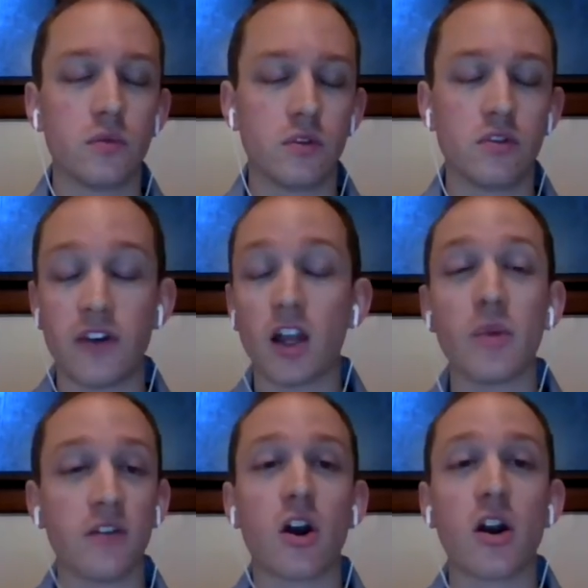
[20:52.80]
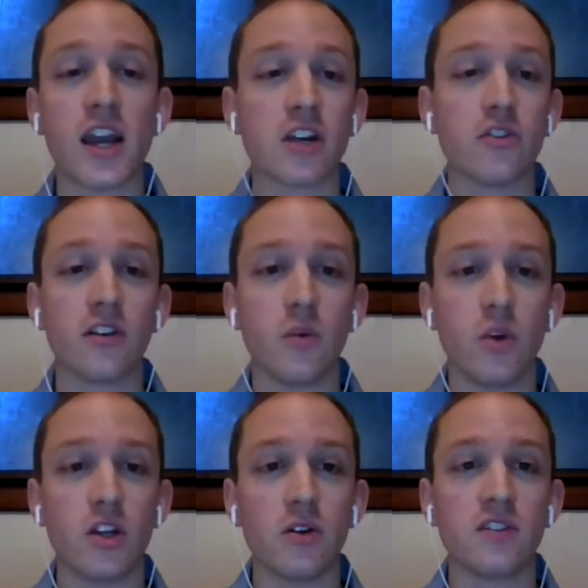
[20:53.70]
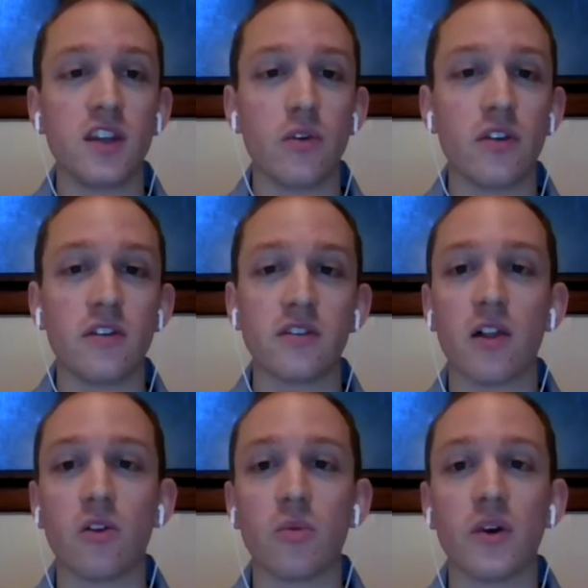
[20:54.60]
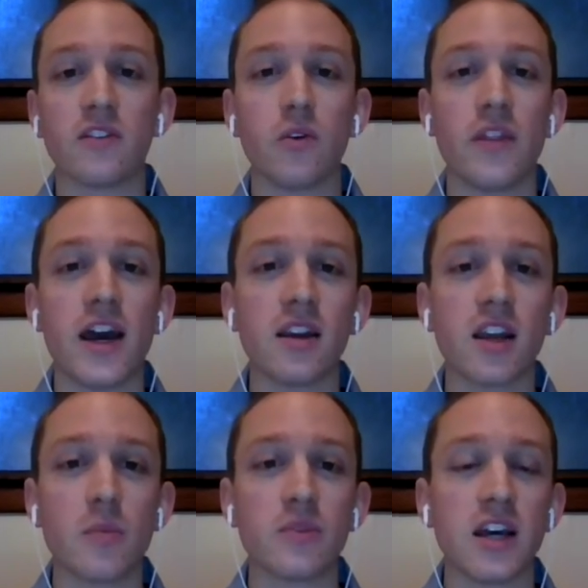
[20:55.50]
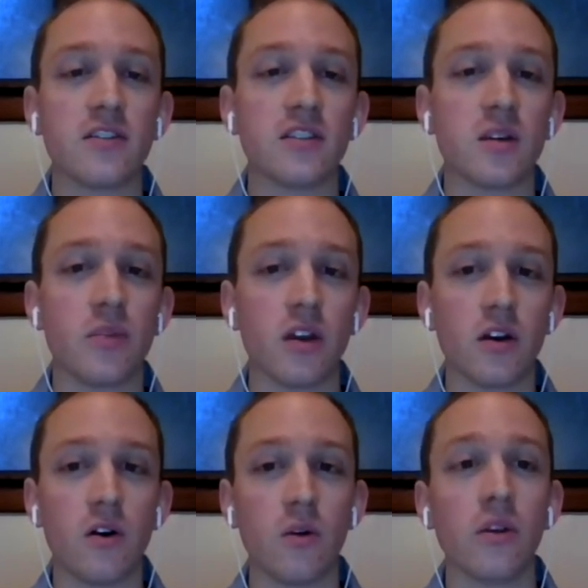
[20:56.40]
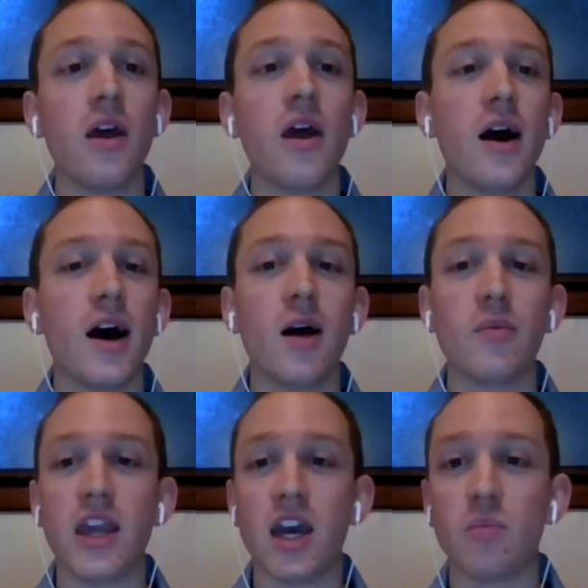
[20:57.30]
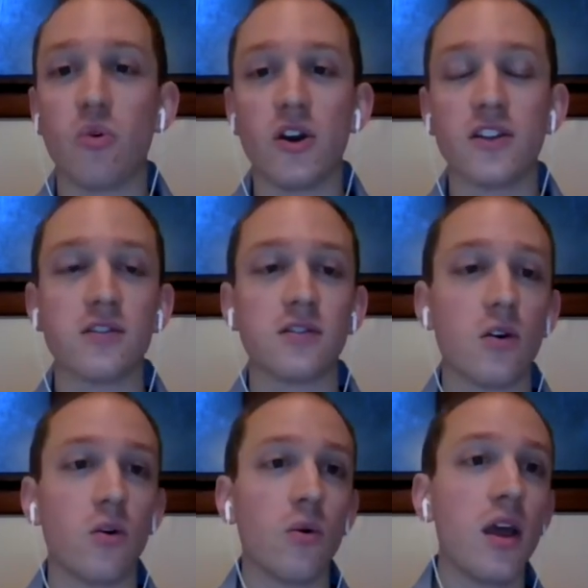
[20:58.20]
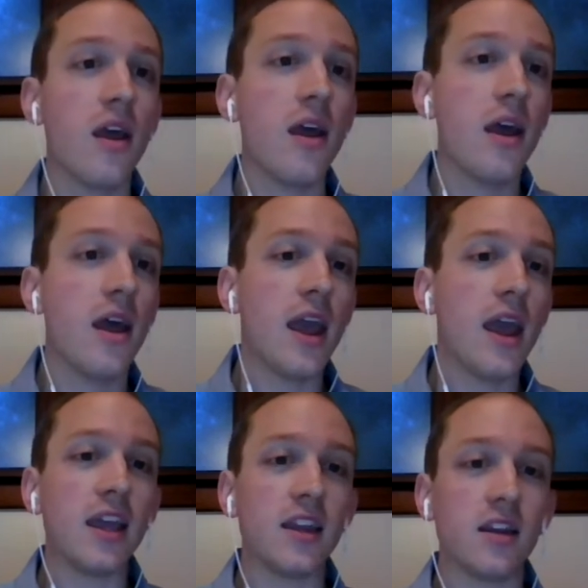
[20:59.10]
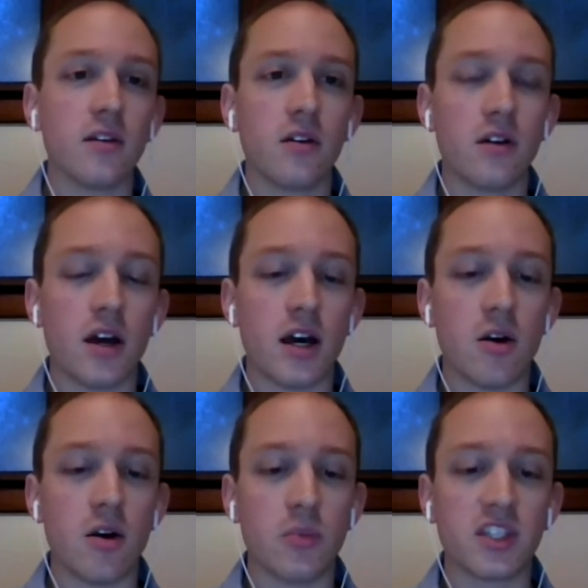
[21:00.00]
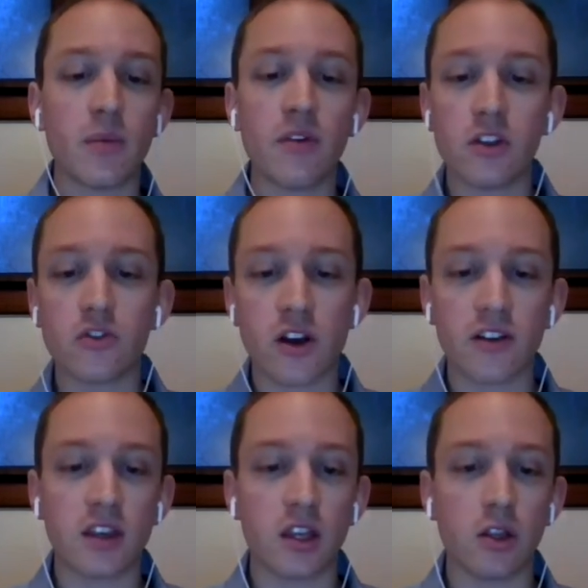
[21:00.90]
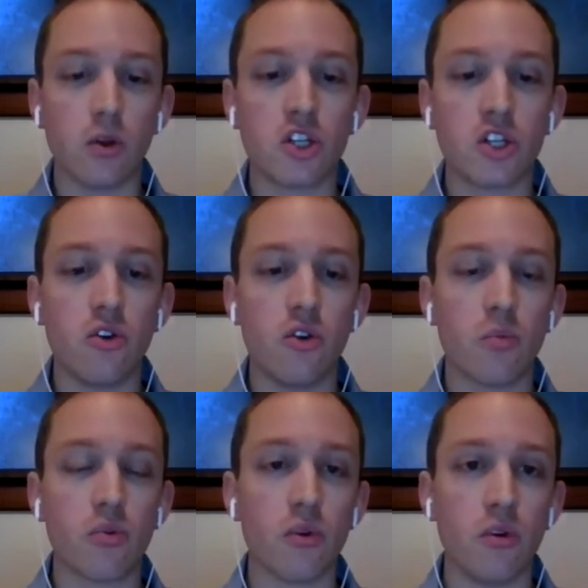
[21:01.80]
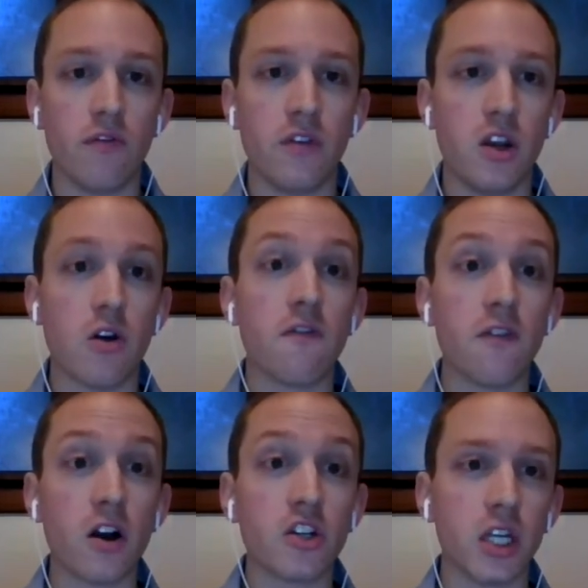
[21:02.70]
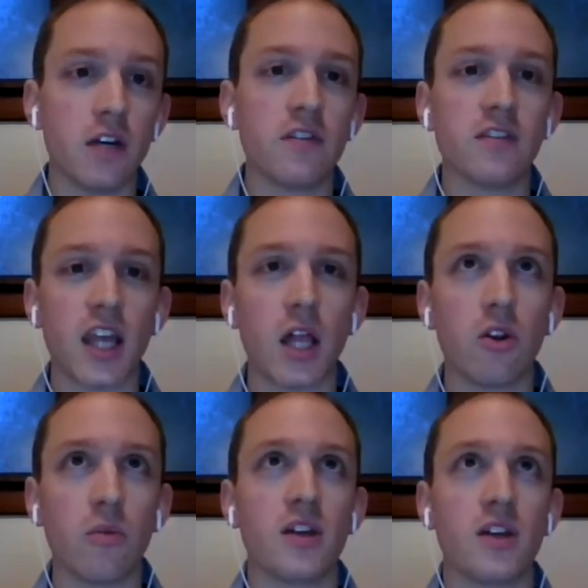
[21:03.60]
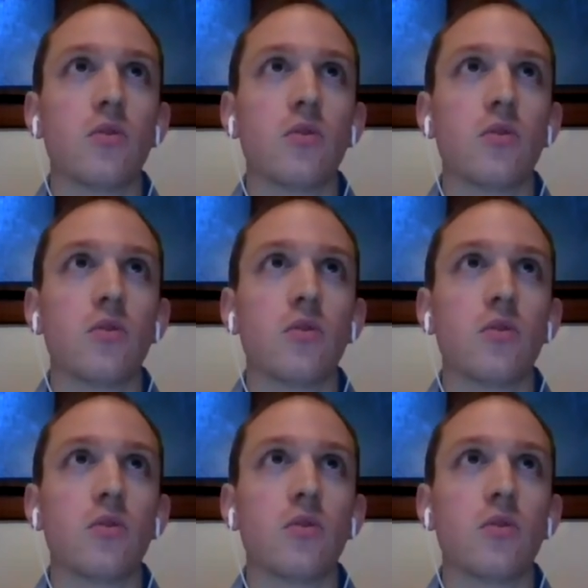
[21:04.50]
development of cardiac drugs that we don't see within the skeletal muscle, and that comes down to something called the endpoints. So in some of the drugs that look to improve, function of the skeletal muscle,